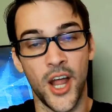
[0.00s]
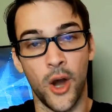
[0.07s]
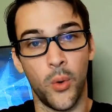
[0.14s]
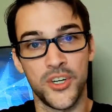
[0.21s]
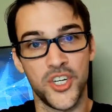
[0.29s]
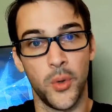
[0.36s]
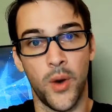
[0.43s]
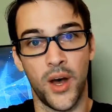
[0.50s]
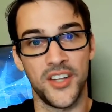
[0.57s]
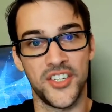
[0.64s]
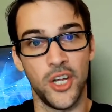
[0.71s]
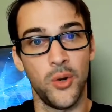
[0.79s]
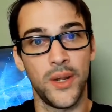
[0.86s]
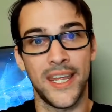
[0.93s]
what you want
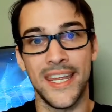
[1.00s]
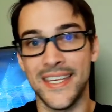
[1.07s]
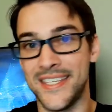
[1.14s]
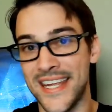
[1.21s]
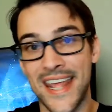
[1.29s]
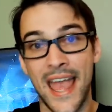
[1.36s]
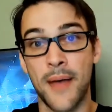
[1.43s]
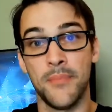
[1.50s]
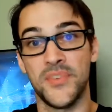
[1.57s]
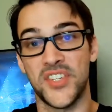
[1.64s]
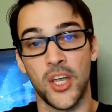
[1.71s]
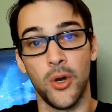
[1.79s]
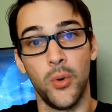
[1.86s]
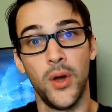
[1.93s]
to do, he
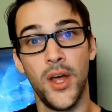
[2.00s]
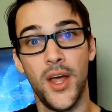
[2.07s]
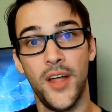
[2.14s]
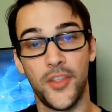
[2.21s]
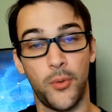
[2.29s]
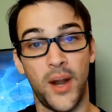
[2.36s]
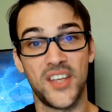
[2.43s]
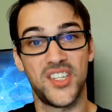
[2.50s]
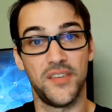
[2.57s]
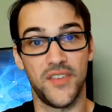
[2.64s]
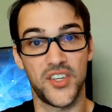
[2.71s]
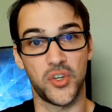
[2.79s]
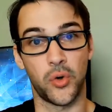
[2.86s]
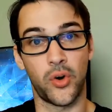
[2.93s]
DMs you the rest of
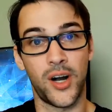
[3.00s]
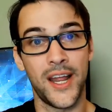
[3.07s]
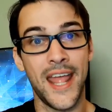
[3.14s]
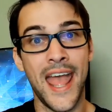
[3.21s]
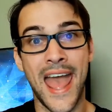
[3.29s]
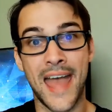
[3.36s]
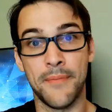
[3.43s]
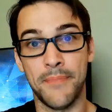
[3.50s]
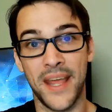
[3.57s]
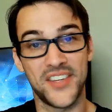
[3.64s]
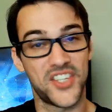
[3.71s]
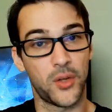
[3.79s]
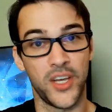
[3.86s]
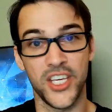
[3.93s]
the story. And
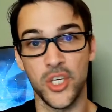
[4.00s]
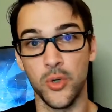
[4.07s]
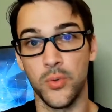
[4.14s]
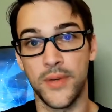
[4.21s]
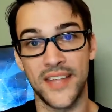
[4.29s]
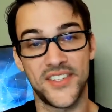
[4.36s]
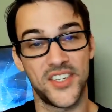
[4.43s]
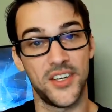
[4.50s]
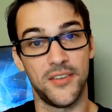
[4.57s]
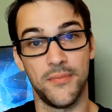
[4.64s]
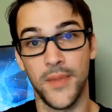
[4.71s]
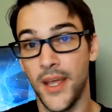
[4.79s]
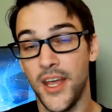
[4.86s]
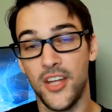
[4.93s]
basically you get
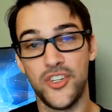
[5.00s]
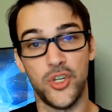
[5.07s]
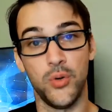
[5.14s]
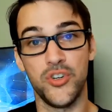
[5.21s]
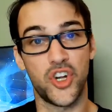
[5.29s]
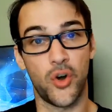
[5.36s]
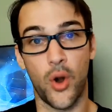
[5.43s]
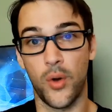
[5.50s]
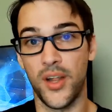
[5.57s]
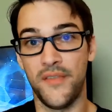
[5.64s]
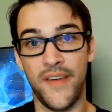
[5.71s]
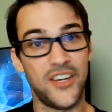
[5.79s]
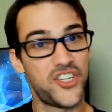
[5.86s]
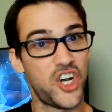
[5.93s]
to choose your own
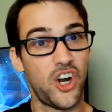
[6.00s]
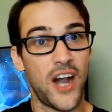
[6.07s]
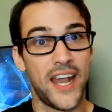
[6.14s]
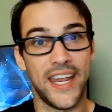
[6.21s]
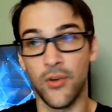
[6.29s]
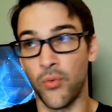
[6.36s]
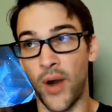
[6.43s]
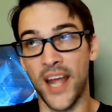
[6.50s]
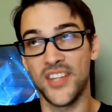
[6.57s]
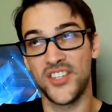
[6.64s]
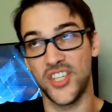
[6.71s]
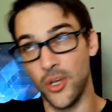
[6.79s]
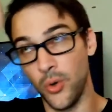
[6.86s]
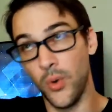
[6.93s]
adventure, and he
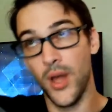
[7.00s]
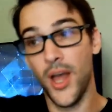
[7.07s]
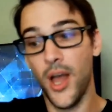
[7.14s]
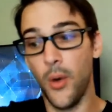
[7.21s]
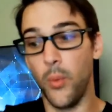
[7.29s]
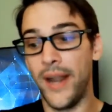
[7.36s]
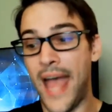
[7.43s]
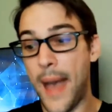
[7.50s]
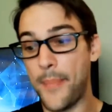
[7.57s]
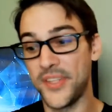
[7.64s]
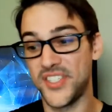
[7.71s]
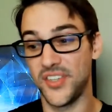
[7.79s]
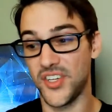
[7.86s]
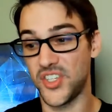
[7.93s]
writes you what
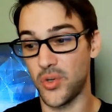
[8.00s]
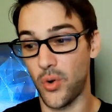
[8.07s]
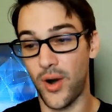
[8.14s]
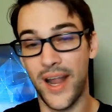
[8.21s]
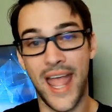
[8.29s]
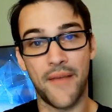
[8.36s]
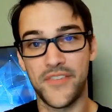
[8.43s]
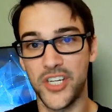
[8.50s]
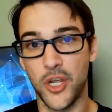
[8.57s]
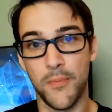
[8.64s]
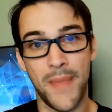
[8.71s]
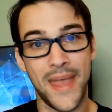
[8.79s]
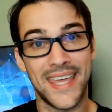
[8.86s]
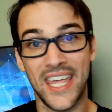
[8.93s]
happens in the story after
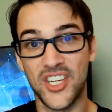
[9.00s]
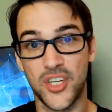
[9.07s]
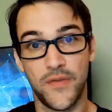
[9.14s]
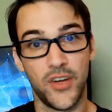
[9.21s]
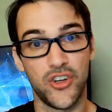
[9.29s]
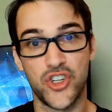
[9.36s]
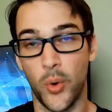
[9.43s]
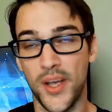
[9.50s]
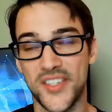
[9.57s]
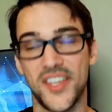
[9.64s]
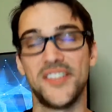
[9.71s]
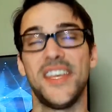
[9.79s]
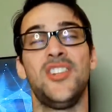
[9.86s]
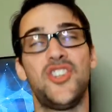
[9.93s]
you make each of your
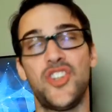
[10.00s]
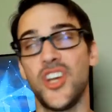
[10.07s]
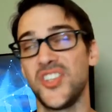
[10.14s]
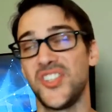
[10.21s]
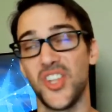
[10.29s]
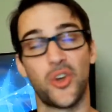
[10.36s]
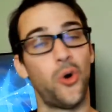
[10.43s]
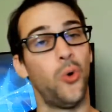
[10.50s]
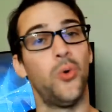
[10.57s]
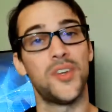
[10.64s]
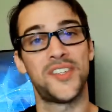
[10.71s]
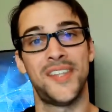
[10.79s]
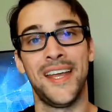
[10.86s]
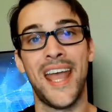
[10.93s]
choices. It's just the
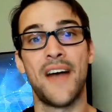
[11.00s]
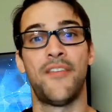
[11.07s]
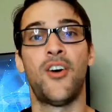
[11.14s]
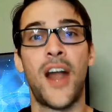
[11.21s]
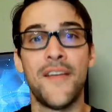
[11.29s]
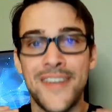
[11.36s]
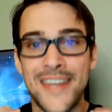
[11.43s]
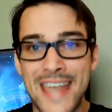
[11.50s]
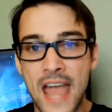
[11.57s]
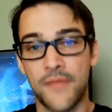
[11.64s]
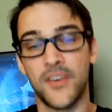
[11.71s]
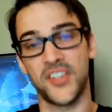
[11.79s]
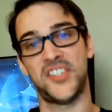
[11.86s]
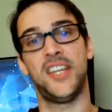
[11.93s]
coolest thing ever. I've
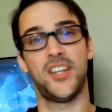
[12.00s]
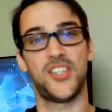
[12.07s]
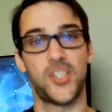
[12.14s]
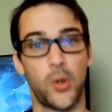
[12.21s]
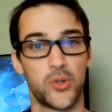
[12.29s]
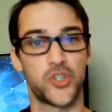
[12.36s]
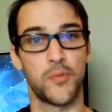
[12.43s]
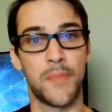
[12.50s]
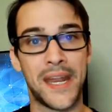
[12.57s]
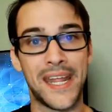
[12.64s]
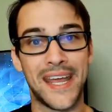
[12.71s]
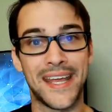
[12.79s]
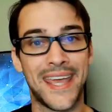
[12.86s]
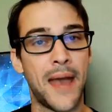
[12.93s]
never seen a social
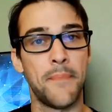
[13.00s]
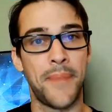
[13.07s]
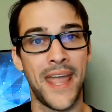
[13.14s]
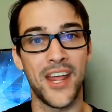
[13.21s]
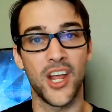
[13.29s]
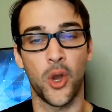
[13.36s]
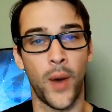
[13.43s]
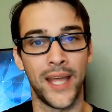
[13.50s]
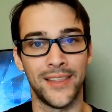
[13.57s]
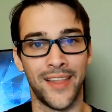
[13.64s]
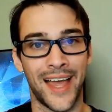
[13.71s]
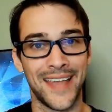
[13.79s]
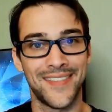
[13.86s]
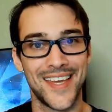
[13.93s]
media campaign quite
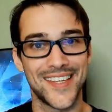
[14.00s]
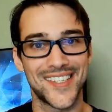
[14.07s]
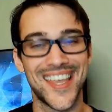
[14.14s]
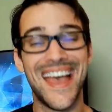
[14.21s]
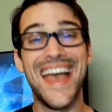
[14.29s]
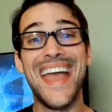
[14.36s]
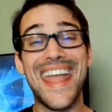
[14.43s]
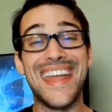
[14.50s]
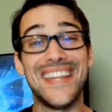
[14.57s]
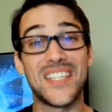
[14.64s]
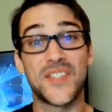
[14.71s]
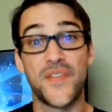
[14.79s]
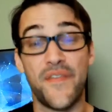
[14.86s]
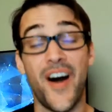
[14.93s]
like this. It
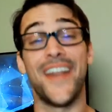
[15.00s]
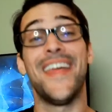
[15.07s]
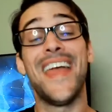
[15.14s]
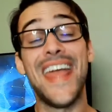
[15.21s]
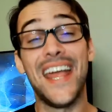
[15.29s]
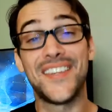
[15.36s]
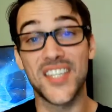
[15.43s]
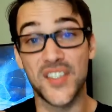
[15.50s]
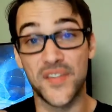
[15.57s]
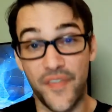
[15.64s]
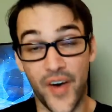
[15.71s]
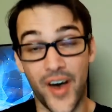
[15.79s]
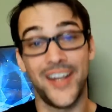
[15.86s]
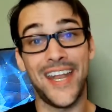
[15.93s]
is fun. It's as
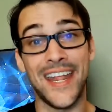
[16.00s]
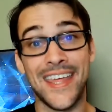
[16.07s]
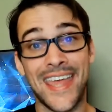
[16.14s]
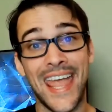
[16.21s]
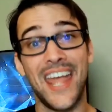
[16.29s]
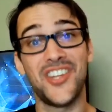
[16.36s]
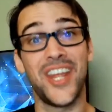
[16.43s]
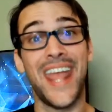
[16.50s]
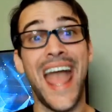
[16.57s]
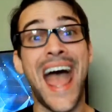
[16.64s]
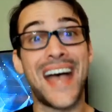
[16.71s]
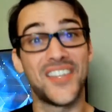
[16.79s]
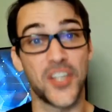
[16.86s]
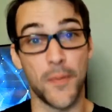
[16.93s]
fun and engaging
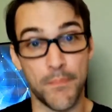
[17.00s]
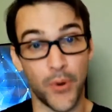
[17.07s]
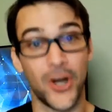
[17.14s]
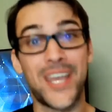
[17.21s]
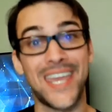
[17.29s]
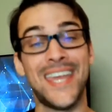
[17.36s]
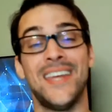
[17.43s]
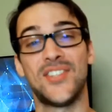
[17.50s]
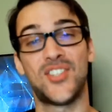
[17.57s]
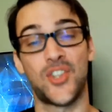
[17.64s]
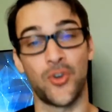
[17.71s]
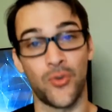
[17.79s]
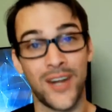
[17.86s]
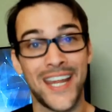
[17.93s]
as a book is
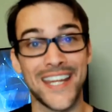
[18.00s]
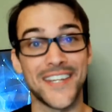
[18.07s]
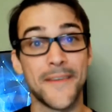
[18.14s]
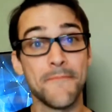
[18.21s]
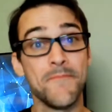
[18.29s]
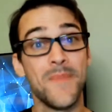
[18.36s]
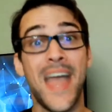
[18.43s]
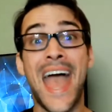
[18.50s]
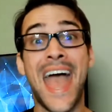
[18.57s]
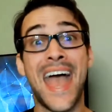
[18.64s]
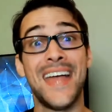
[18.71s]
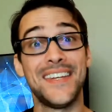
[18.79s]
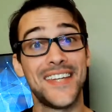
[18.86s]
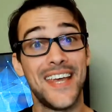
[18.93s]
to read.
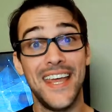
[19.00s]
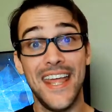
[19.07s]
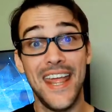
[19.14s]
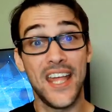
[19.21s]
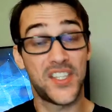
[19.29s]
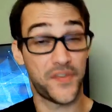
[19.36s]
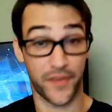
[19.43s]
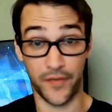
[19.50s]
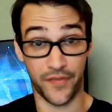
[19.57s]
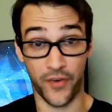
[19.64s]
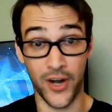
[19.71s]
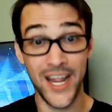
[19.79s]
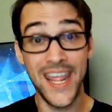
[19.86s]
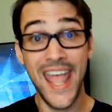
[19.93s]
And it's for
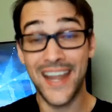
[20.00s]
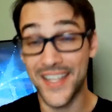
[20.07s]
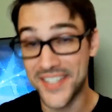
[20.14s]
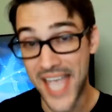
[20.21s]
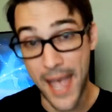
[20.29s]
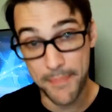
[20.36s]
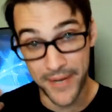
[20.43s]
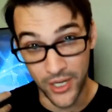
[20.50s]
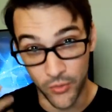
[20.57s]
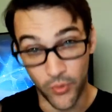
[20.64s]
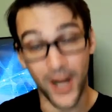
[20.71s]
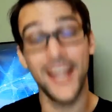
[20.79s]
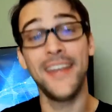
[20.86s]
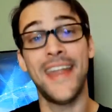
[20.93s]
free, and it's happening
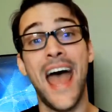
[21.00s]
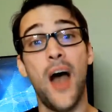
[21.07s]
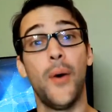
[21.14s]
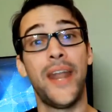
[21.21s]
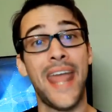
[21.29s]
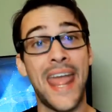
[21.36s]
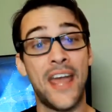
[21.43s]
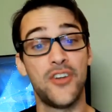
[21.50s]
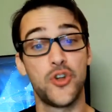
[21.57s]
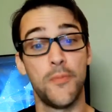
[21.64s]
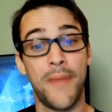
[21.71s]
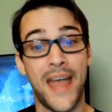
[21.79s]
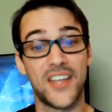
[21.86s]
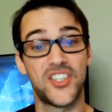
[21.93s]
right now at
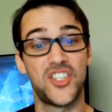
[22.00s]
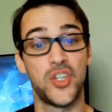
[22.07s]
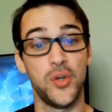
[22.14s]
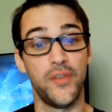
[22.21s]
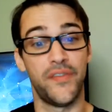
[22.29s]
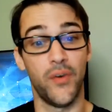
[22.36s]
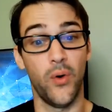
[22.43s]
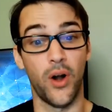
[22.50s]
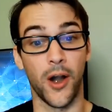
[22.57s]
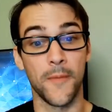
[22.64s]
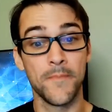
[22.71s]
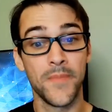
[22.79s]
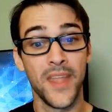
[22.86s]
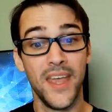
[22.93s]
Andrew Bass
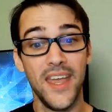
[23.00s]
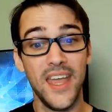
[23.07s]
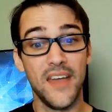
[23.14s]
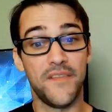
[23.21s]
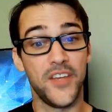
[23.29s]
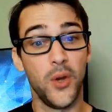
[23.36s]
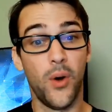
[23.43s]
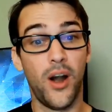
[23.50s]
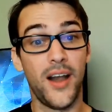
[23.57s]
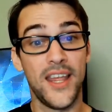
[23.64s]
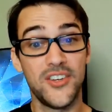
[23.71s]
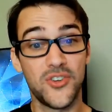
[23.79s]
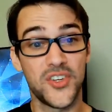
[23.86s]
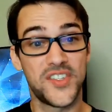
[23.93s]
24. If you are
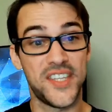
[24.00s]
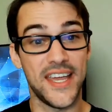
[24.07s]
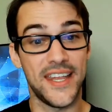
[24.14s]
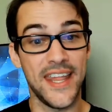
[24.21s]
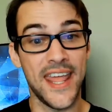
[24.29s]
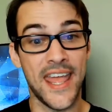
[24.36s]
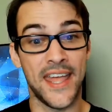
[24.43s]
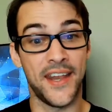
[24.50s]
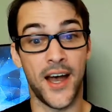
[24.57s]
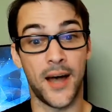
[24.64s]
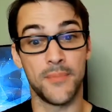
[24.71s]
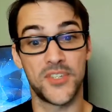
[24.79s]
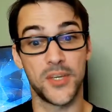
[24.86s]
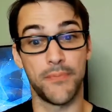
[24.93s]
interested
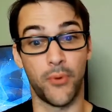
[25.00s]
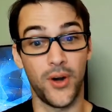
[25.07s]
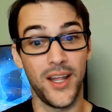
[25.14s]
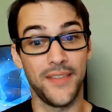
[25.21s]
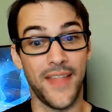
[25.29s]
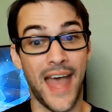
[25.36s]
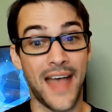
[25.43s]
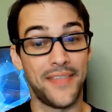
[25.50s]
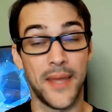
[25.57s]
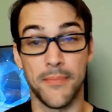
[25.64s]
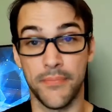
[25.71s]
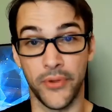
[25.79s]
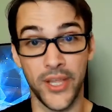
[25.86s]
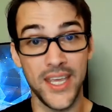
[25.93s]
in supporting that,
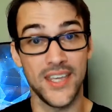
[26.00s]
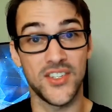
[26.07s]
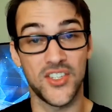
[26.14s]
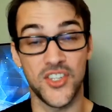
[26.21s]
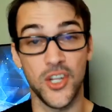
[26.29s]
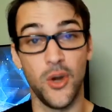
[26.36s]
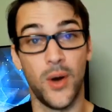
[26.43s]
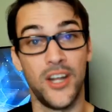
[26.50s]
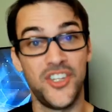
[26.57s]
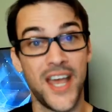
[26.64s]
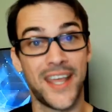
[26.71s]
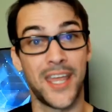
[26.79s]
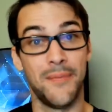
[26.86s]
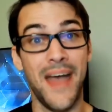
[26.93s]
then please do
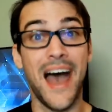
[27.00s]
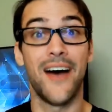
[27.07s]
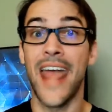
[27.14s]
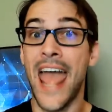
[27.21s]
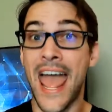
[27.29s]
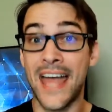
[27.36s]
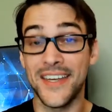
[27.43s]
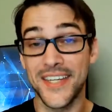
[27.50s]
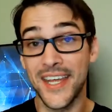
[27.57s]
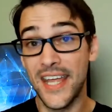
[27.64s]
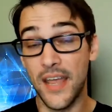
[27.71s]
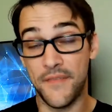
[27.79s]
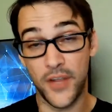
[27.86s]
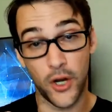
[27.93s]
check him out. And
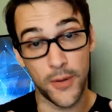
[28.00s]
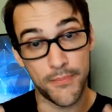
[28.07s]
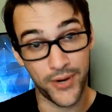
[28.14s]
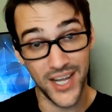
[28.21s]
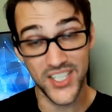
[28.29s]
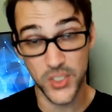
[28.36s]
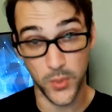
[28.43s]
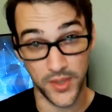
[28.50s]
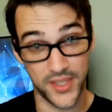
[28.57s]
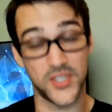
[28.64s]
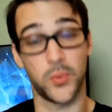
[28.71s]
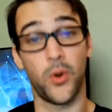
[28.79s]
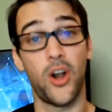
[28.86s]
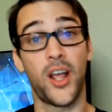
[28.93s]
if you're impressed with
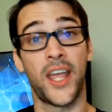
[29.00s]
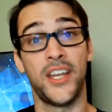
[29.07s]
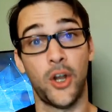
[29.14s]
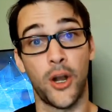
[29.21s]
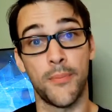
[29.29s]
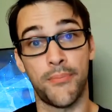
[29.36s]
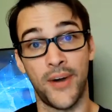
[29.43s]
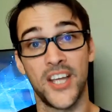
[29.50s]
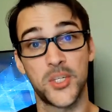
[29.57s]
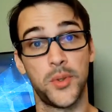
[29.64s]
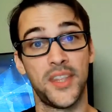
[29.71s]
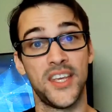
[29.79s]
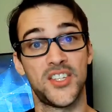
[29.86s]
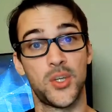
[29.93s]
his work and you're impressed
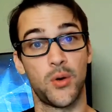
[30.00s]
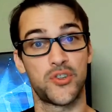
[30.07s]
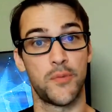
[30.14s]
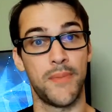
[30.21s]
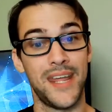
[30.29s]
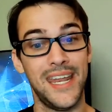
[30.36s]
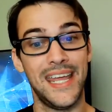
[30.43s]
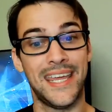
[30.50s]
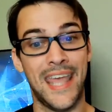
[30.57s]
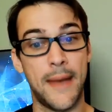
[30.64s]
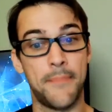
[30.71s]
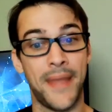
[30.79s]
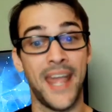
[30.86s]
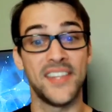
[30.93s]
with these social media
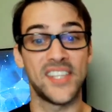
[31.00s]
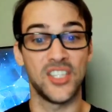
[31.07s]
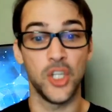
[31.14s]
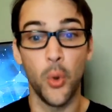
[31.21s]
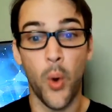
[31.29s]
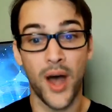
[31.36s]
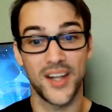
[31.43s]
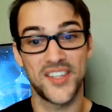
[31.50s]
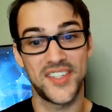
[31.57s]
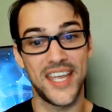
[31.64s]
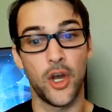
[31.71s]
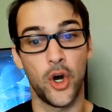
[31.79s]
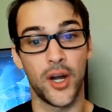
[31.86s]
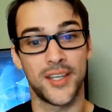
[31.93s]
campaigns and you want to
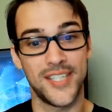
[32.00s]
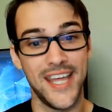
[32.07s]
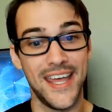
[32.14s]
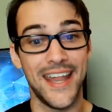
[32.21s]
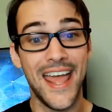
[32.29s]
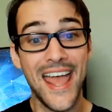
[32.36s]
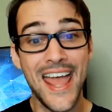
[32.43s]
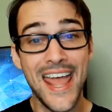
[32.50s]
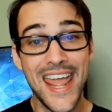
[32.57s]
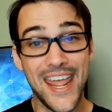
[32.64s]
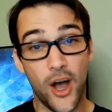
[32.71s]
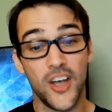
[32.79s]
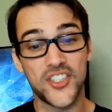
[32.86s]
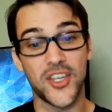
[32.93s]
stay hooked in,
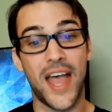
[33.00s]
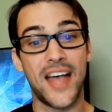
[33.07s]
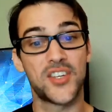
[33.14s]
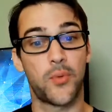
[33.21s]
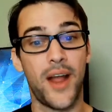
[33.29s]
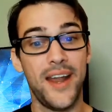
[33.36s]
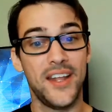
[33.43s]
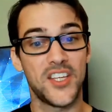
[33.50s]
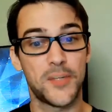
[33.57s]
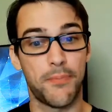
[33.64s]
he also has writing